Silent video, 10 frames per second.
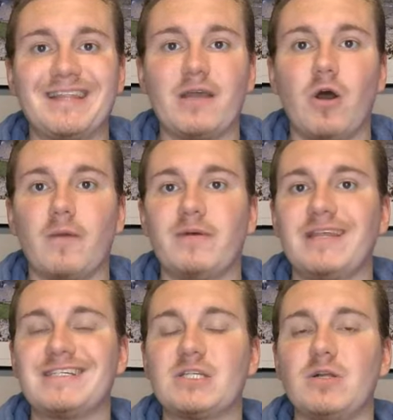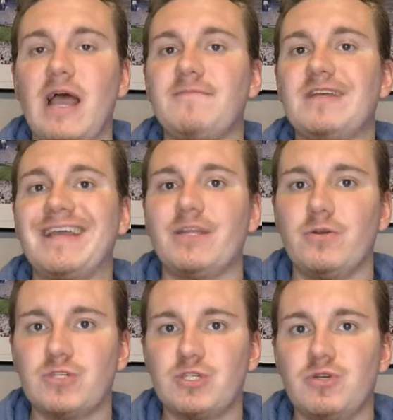that they are, but they still have to get
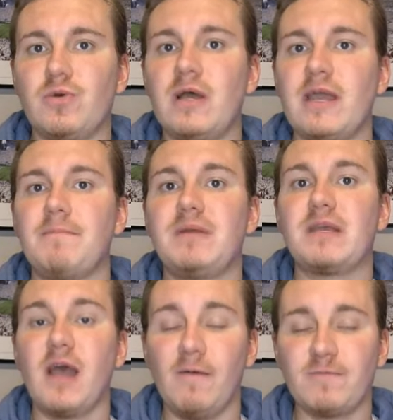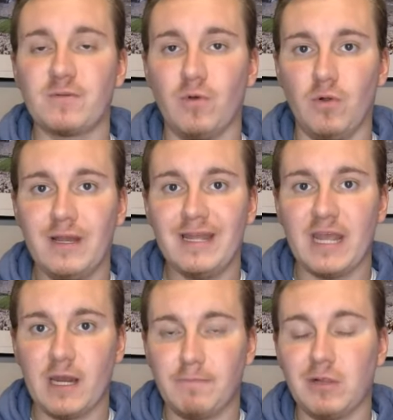used to and be comfortable
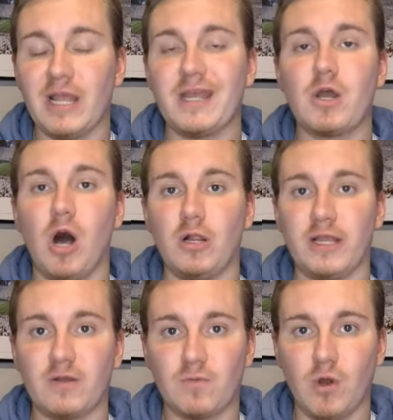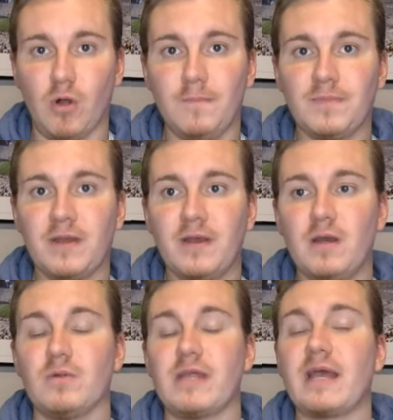in a play-calling role.
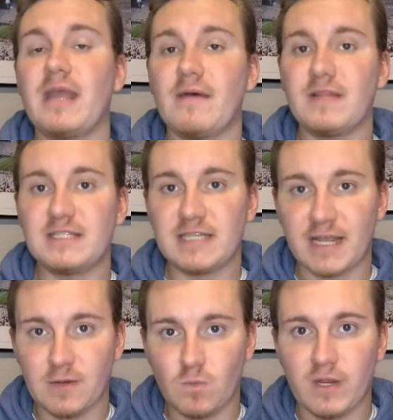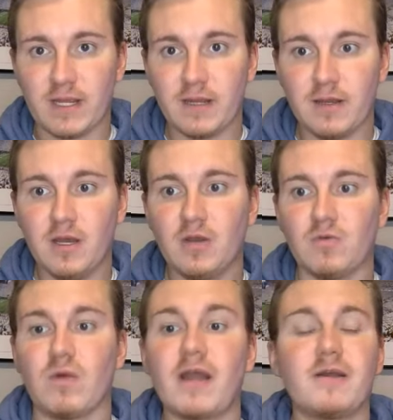Well, now you have that second week.
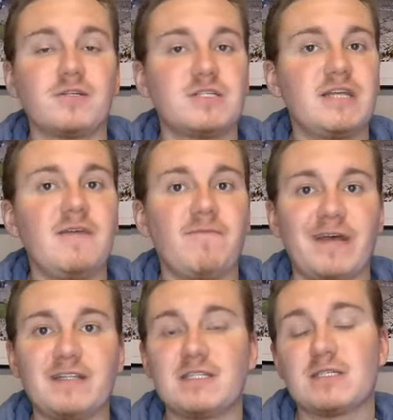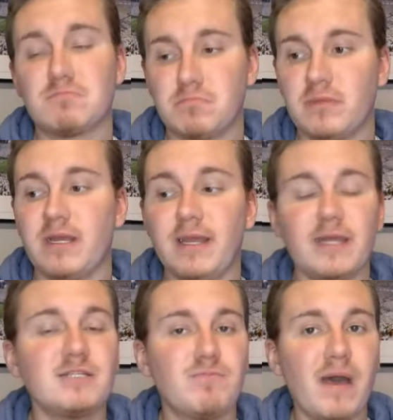Rutgers defense, it
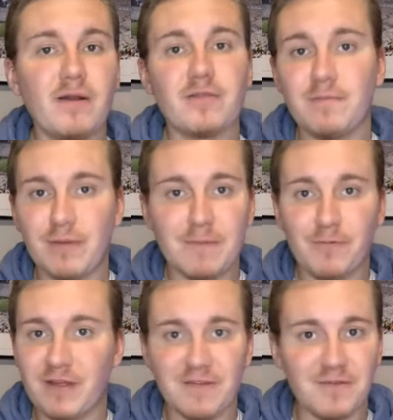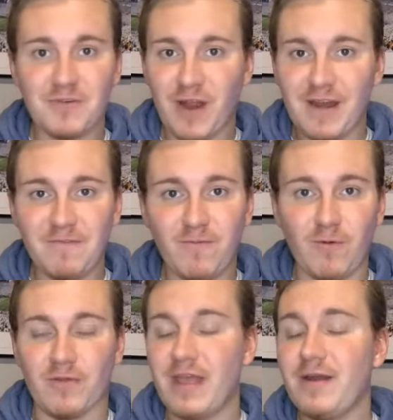is better than people give them credit
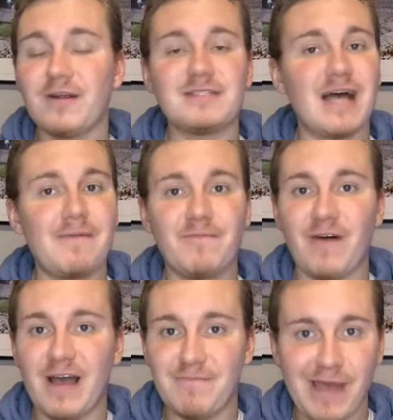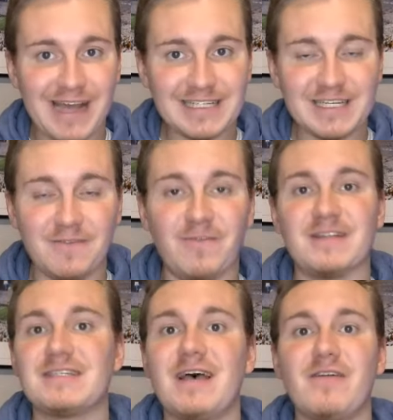for. They are a top five pass
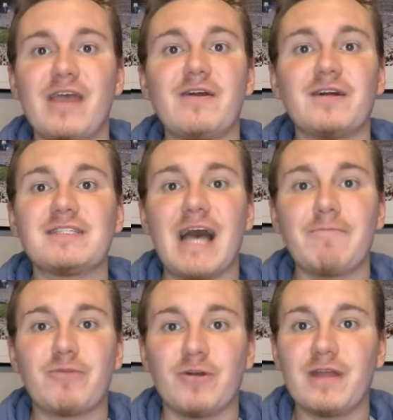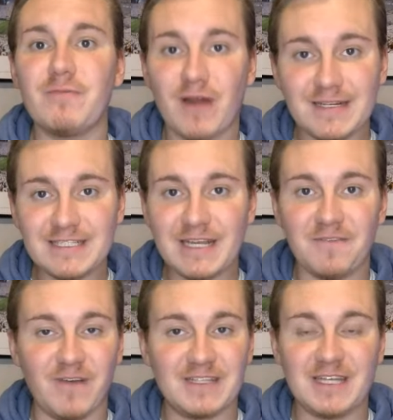defense. They are a top 30 run
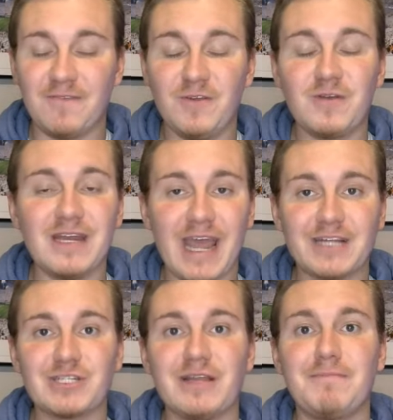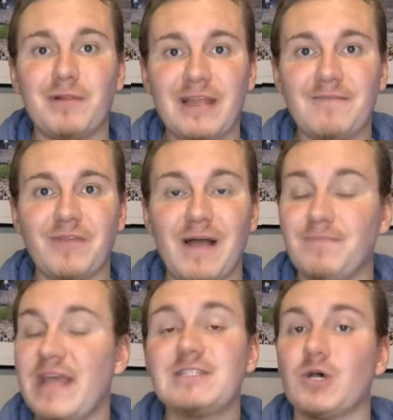defense, if you can actually believe that.
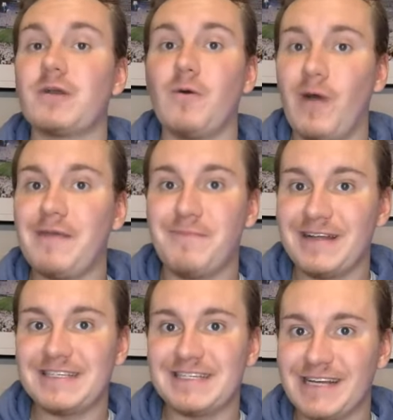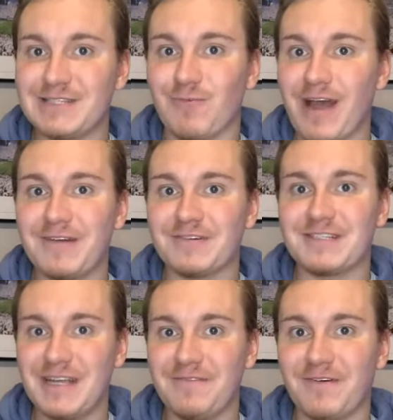They took away Penn State's wide
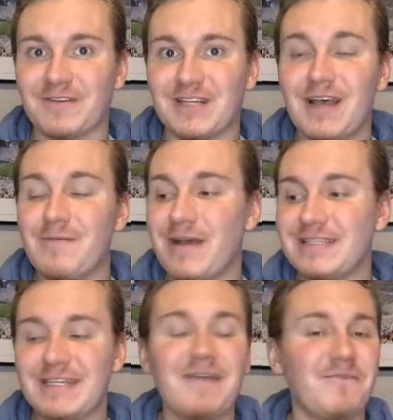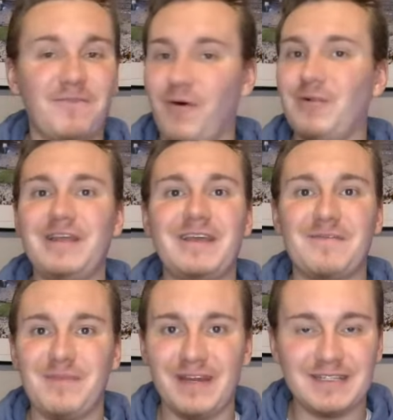receivers. Penn State fully
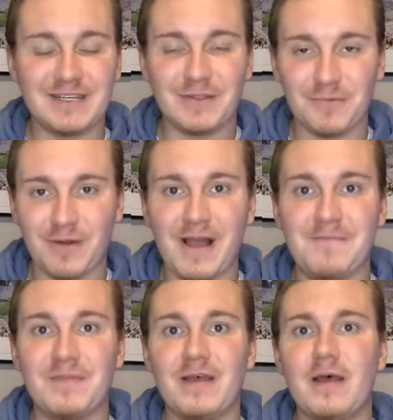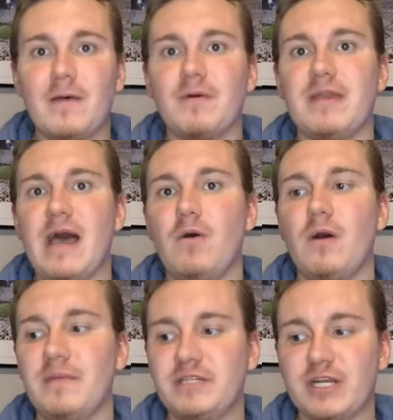committed to the run. But now
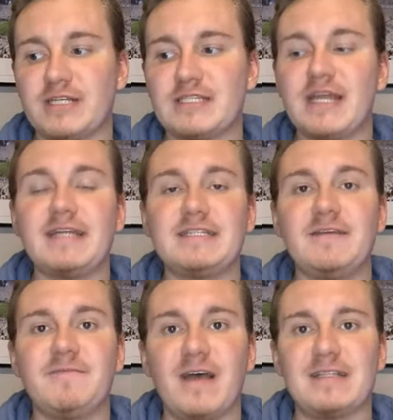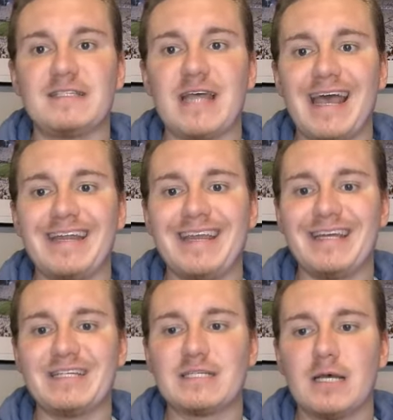a Michigan State defense that
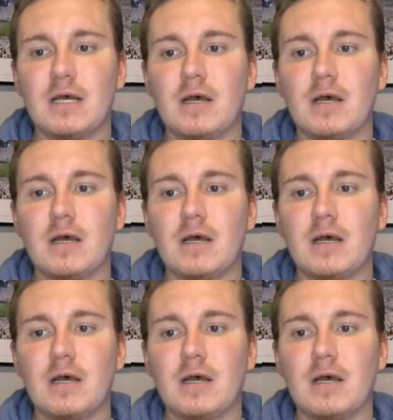is